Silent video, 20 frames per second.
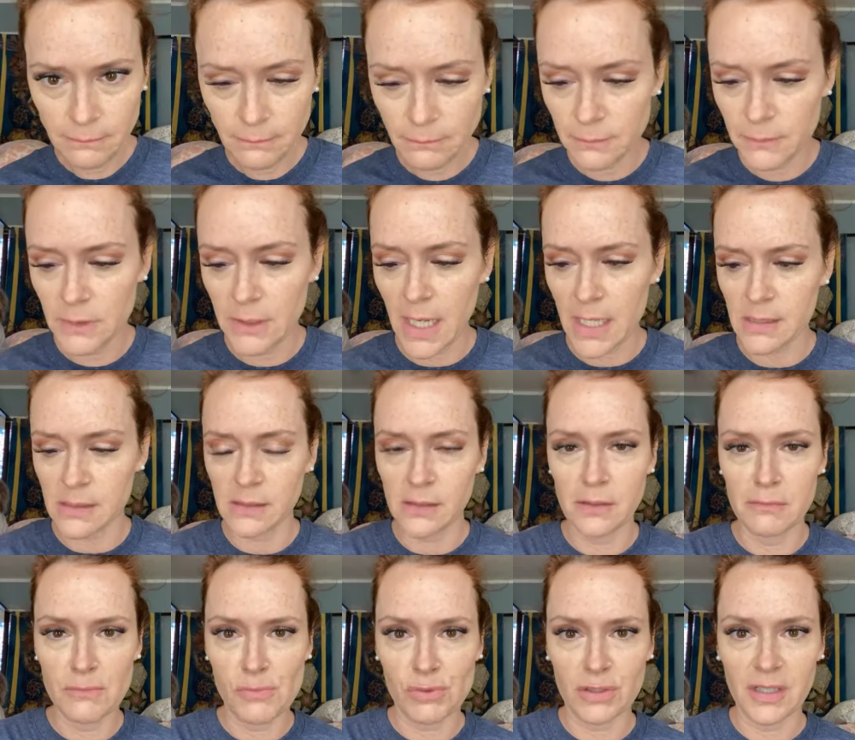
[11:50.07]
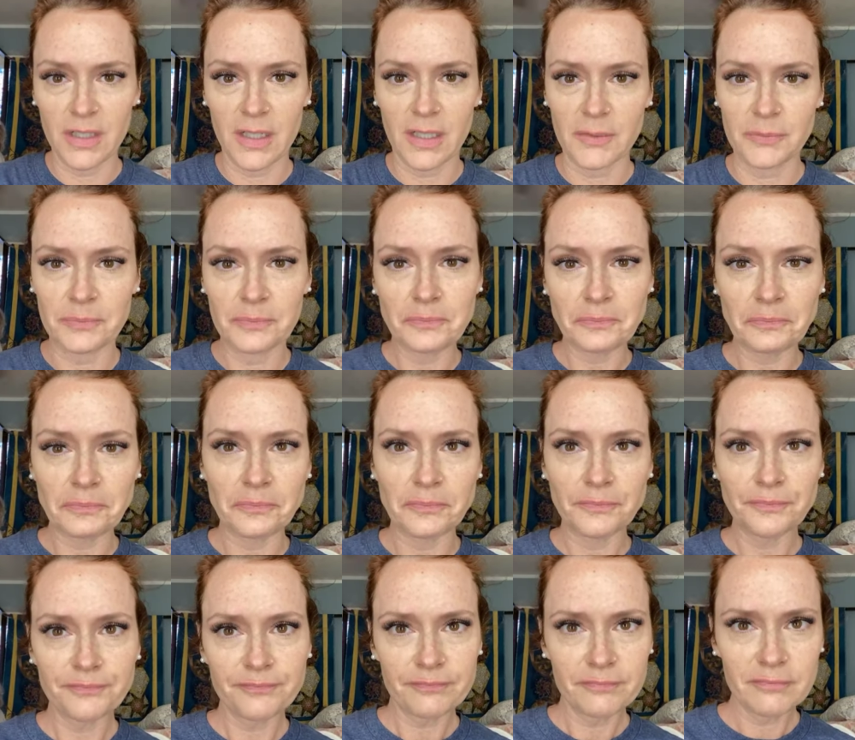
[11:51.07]
Yes, good morning.
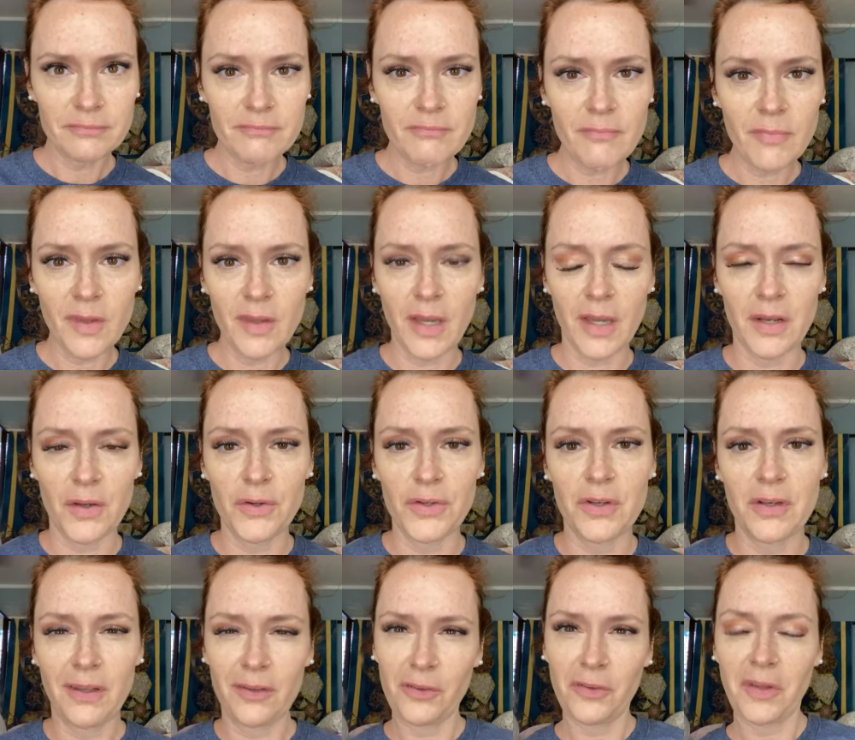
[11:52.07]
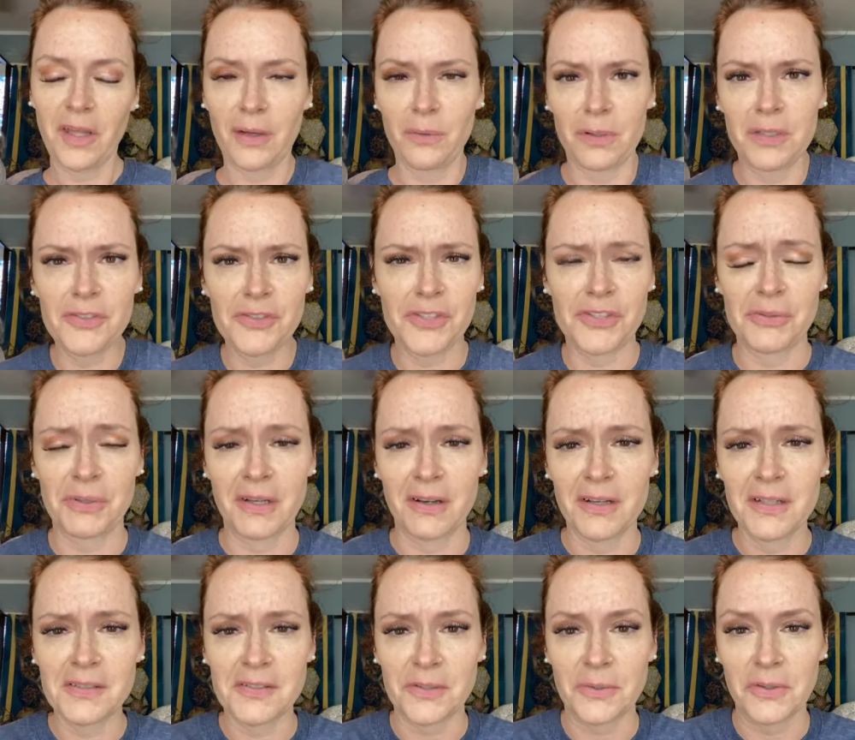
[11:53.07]
I know you guys are like, what is she doing
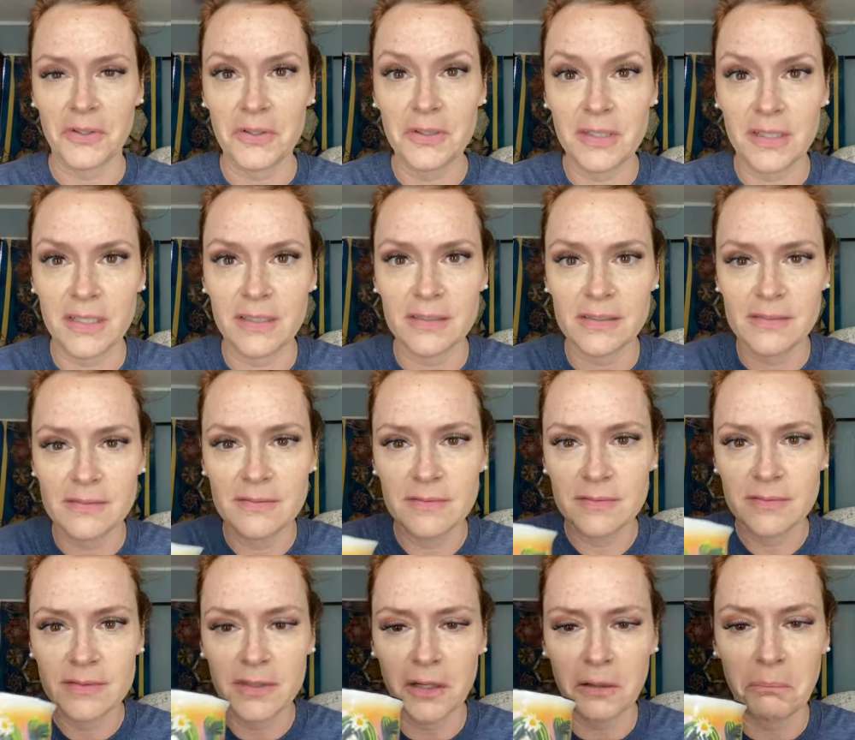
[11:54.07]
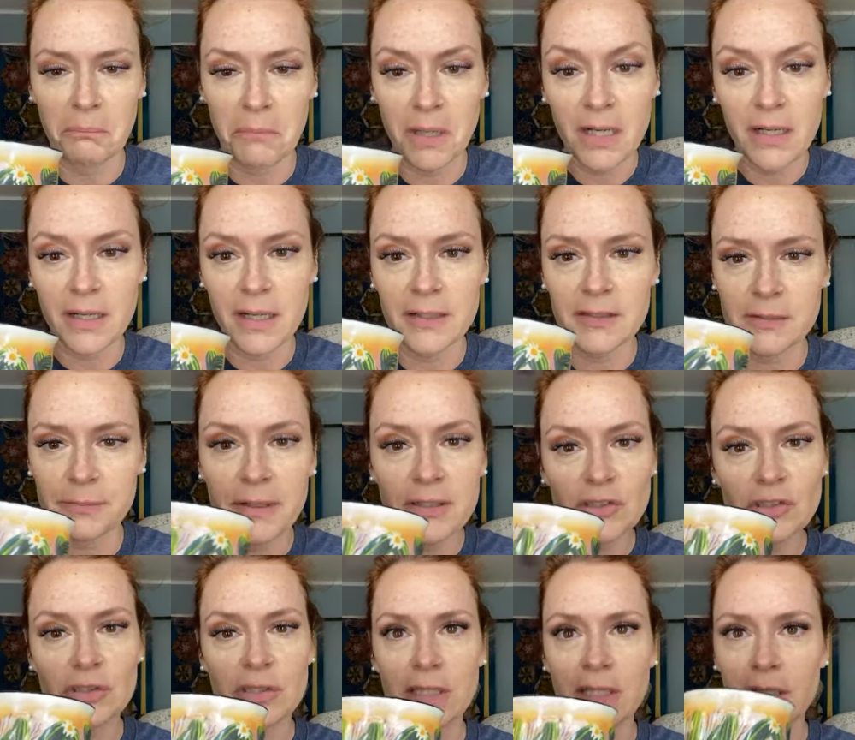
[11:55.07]
on so early? On Monday,
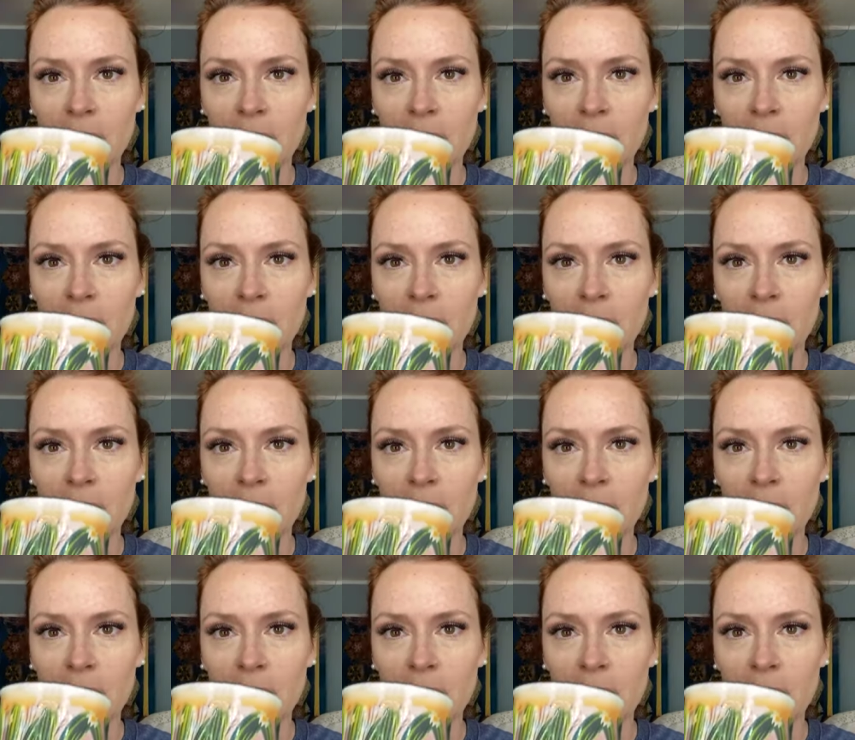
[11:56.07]
especially.